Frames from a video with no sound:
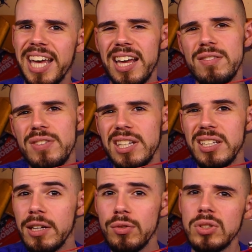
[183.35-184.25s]
K V,
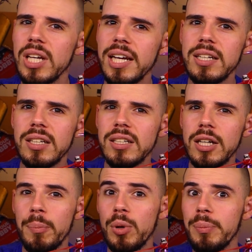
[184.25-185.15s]
give or take a
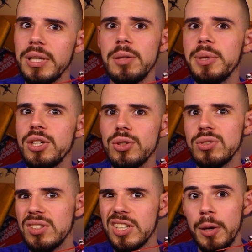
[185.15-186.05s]
couple
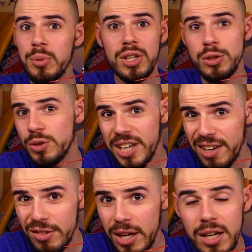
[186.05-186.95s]
millimeters and a couple hundred
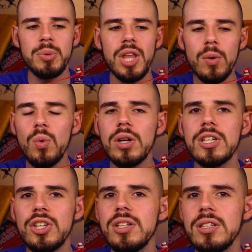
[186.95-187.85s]
K V. But they
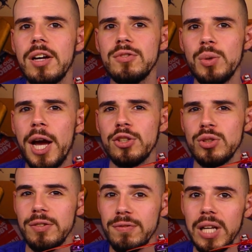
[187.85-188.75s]
work good enough to
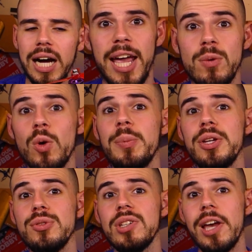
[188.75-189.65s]
actually fly. And we'll
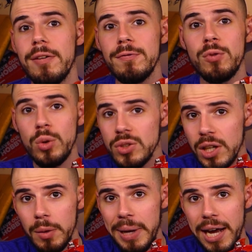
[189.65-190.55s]
be using a four
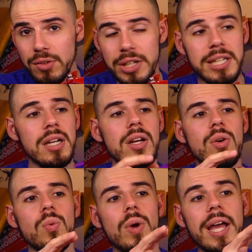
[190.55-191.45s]
cell battery,
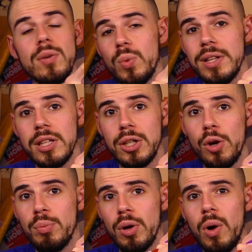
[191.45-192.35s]
and with the
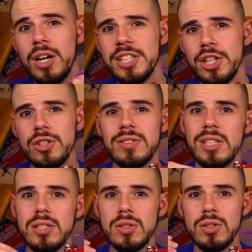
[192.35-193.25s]
GoPro on here,
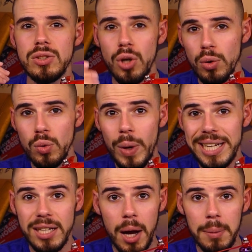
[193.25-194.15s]
this the total
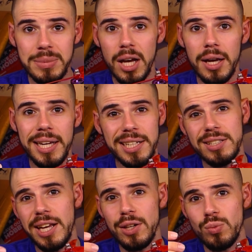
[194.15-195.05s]
weight comes
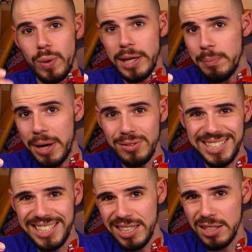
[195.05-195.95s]
in at right about
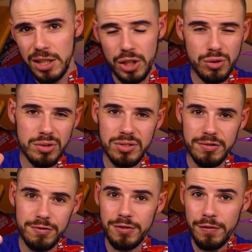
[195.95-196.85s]
six hundred
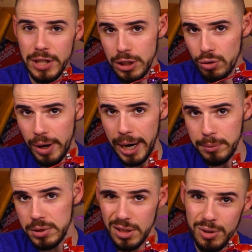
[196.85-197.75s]
fifty
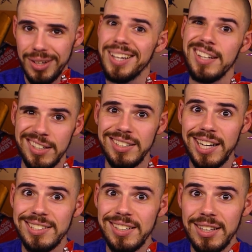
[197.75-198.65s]
grams, so
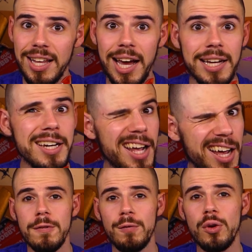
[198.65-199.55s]
nice and light.
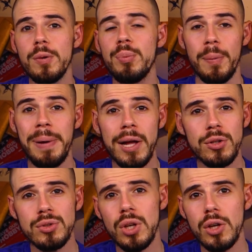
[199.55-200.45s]
For the
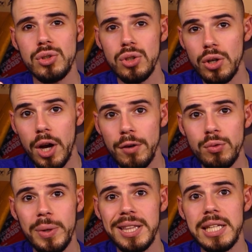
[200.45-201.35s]
propellers, I'll start
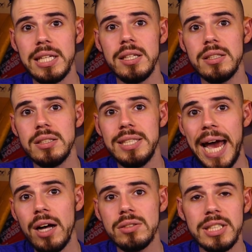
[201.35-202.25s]
off with the D A
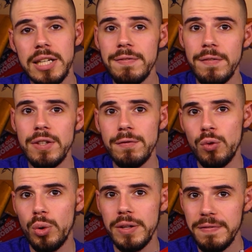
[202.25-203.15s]
L T fifty
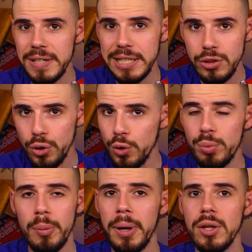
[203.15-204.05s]
forty V two
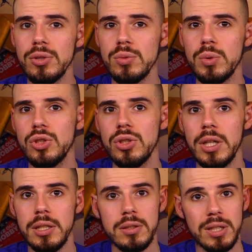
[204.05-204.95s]
propellers, which
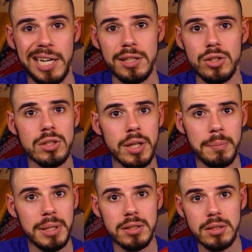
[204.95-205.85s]
is kind of just
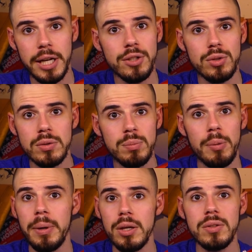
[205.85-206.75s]
like my standard
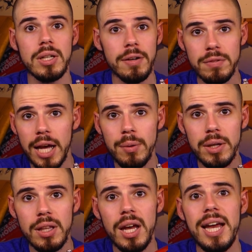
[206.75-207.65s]
propeller that I fly
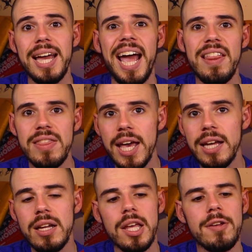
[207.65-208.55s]
with. And
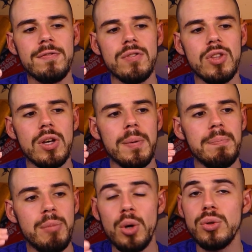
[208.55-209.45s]
then if the
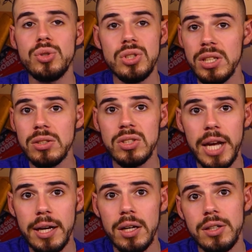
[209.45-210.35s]
motors still
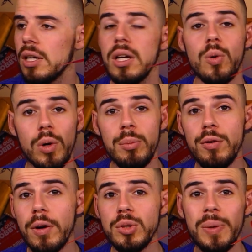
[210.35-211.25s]
stay on, we'll
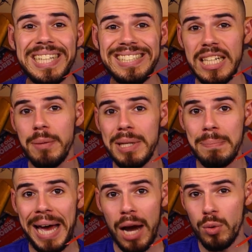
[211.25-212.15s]
move up to a
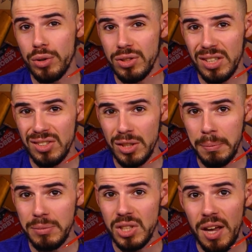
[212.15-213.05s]
Demon Power
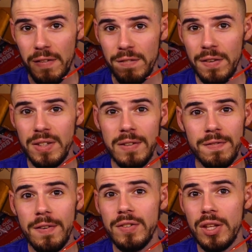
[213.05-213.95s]
Systems fifty
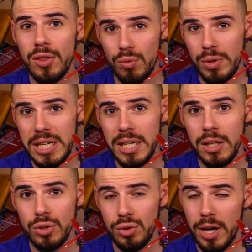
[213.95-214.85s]

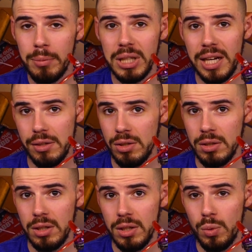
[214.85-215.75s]
fifty-three tri-blade,
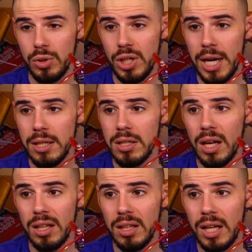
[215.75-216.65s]
which has
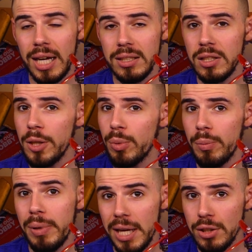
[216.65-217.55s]
a lot
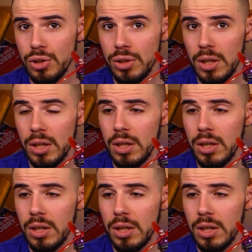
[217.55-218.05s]
steeper pitch.